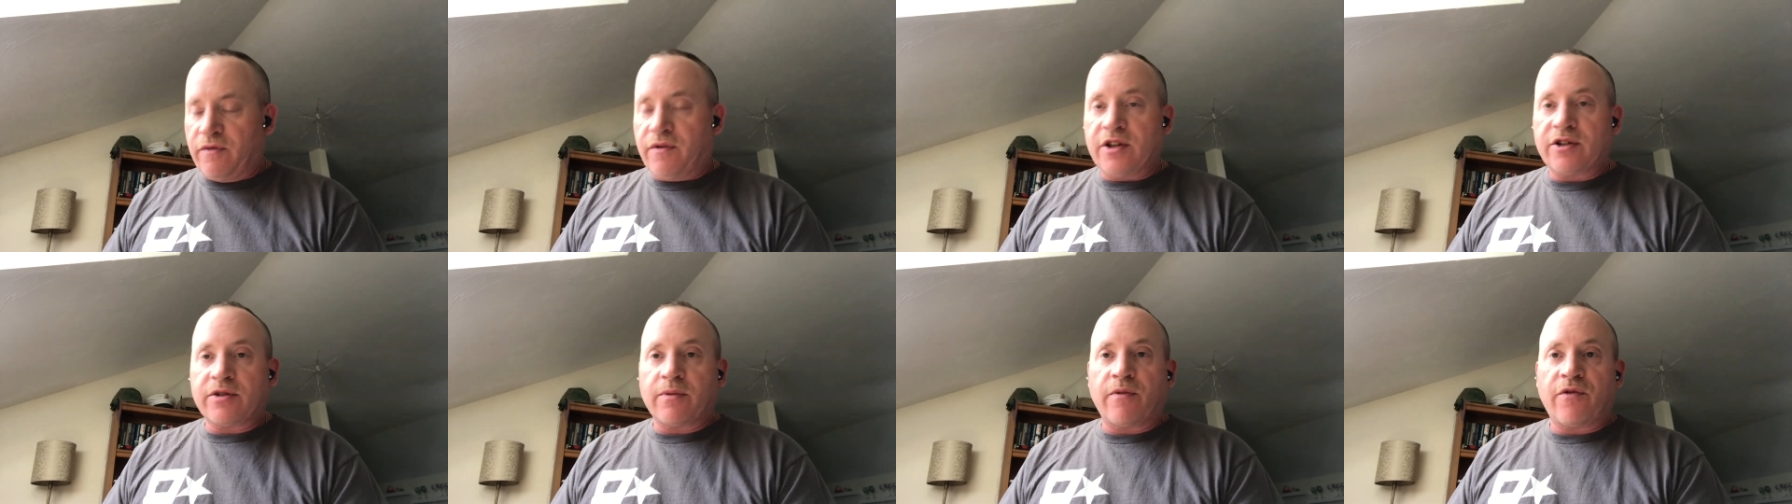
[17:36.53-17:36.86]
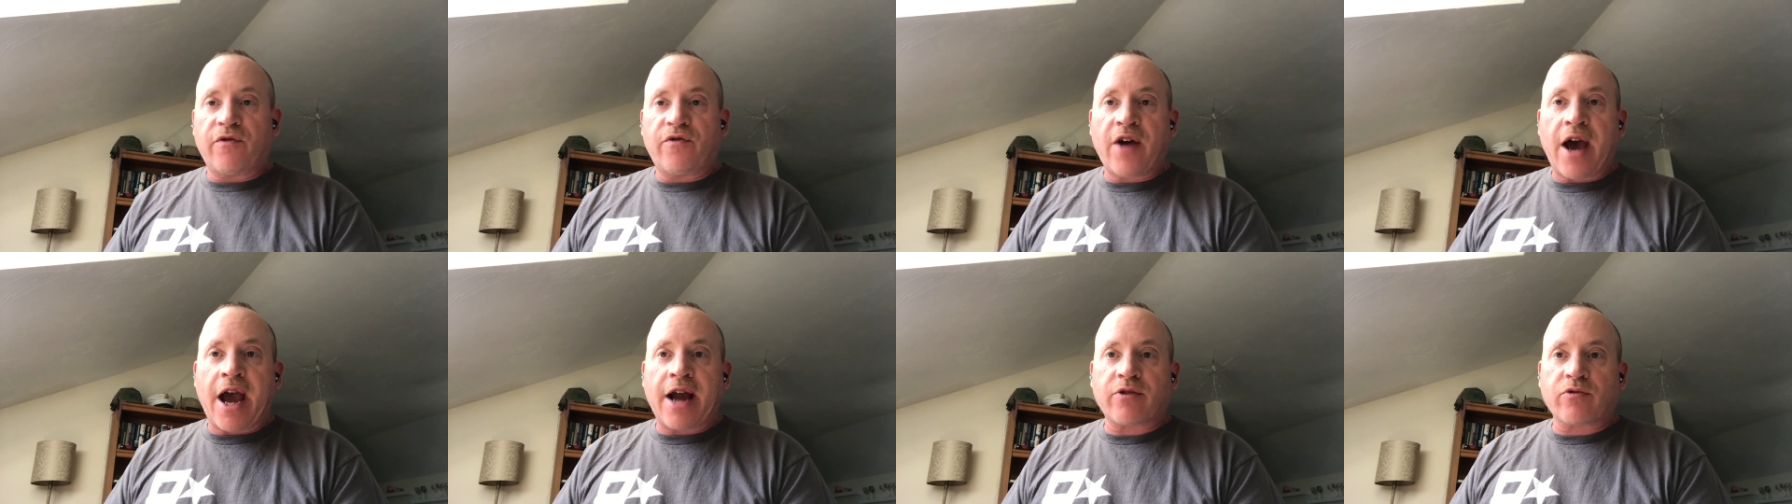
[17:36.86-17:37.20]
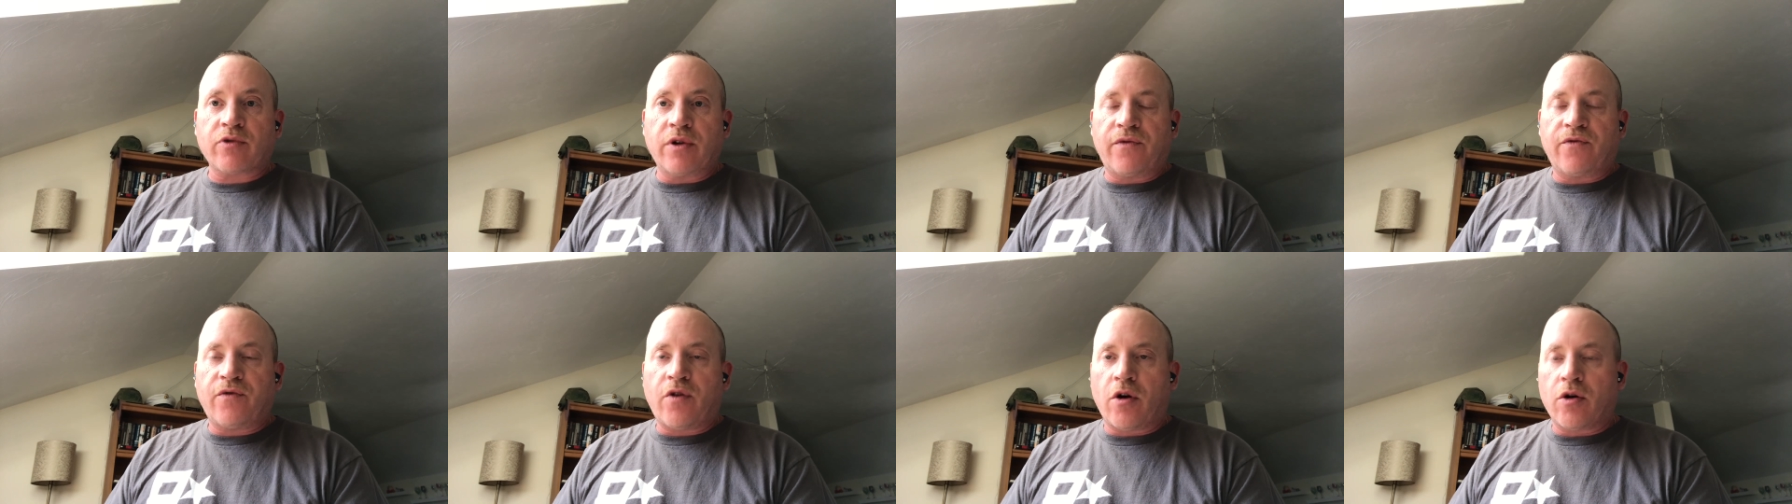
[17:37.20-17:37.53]
There's some
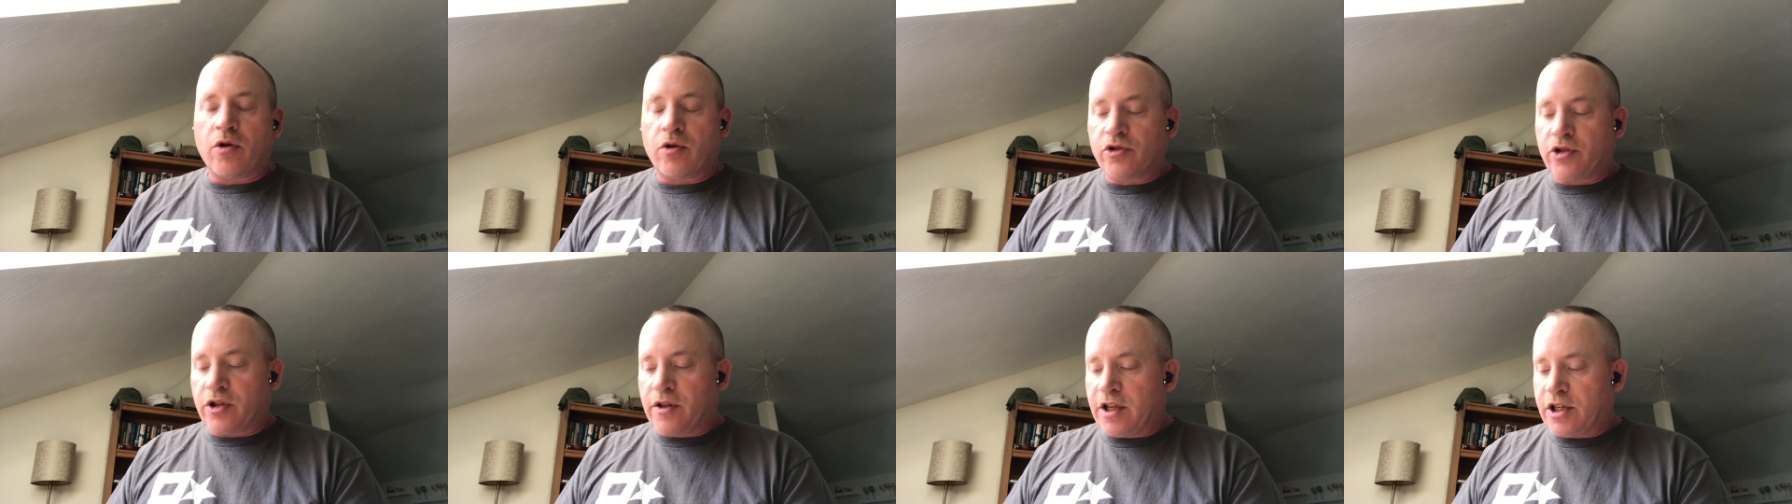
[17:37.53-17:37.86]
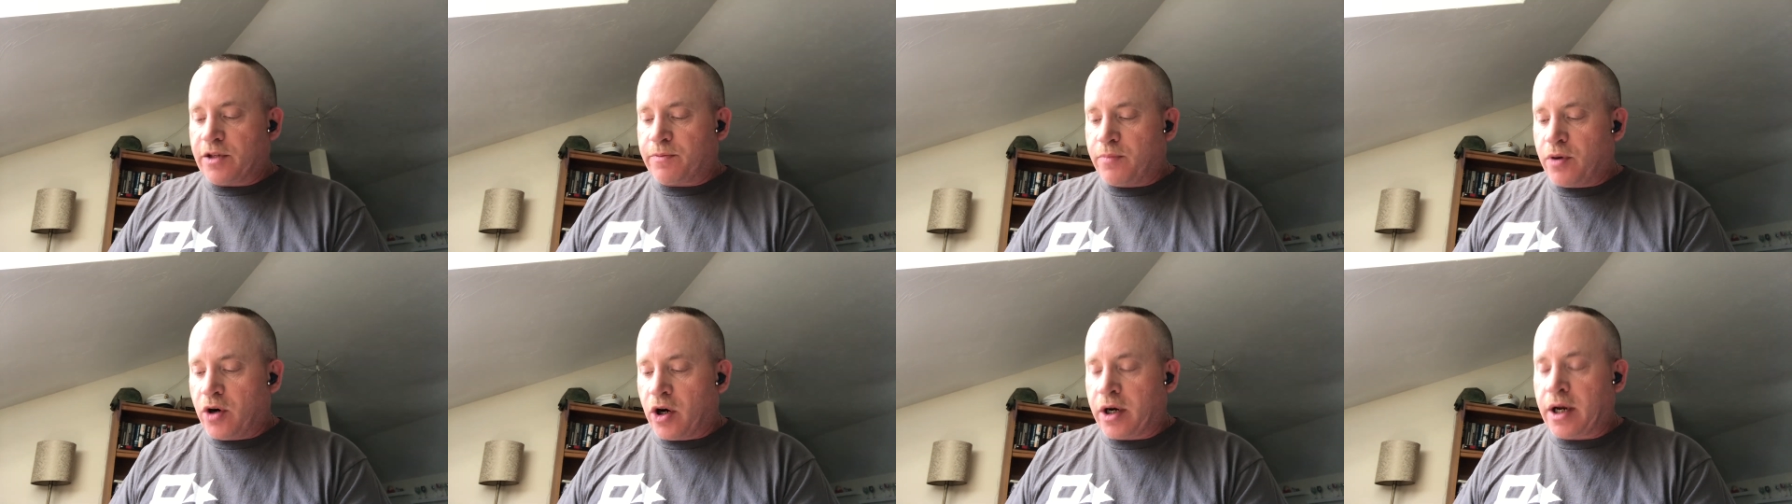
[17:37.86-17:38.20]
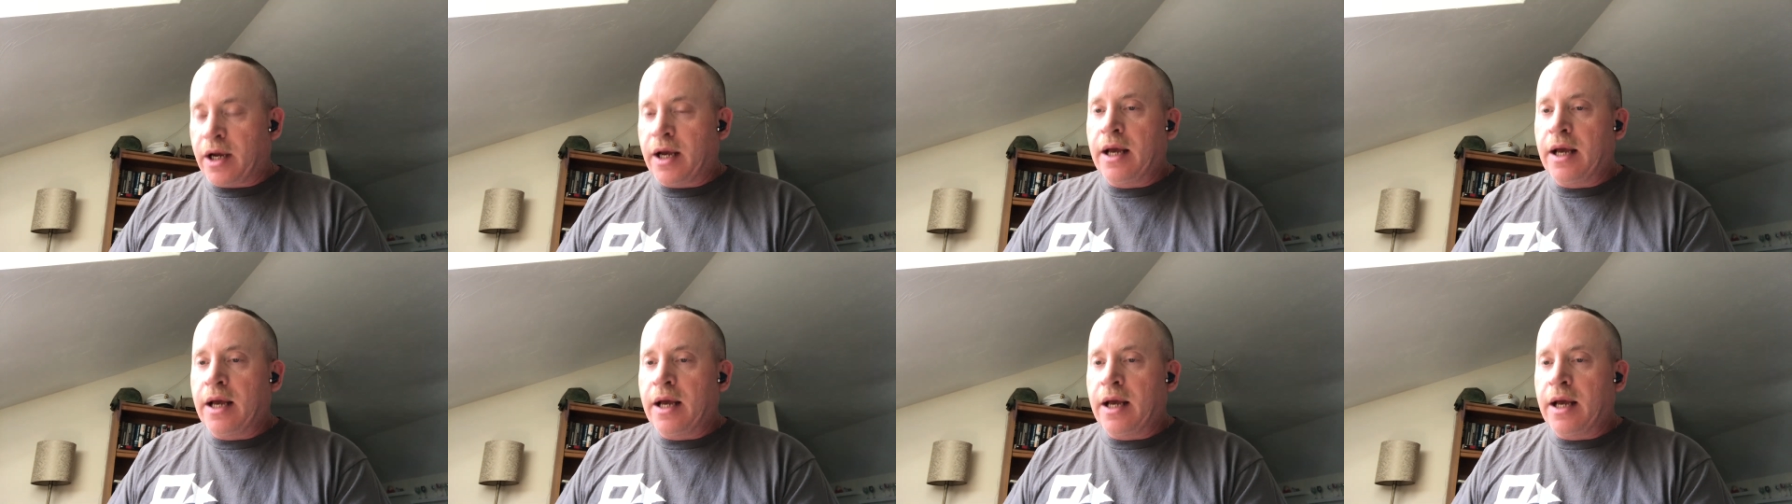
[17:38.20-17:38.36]
factory photos in this book.